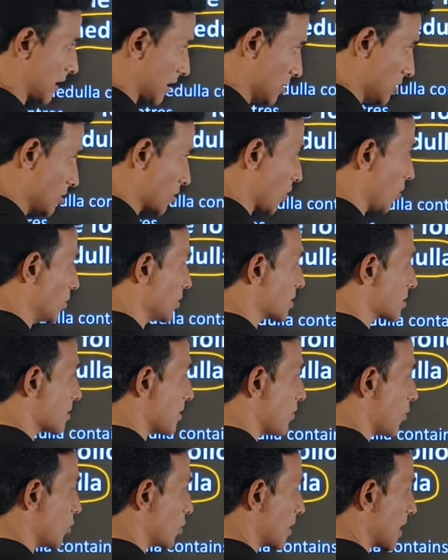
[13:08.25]
controls
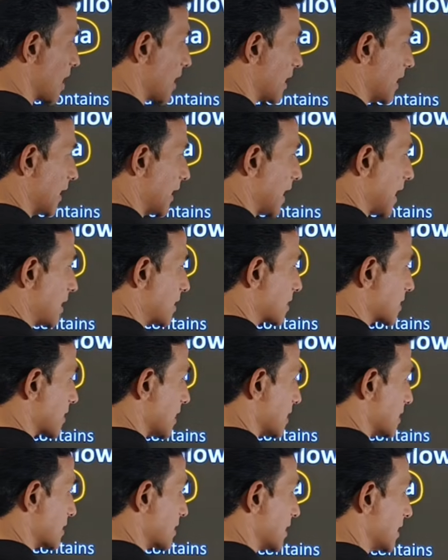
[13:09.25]
the motor areas,
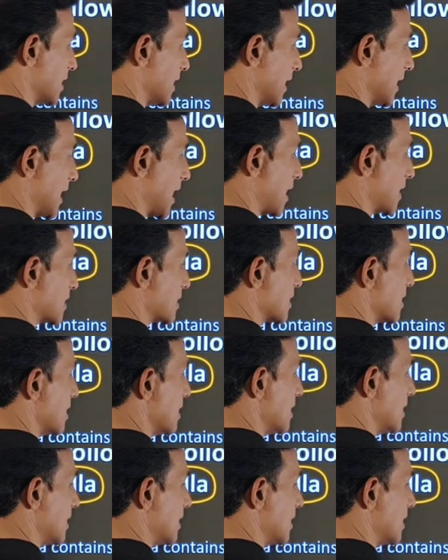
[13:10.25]
sensory areas,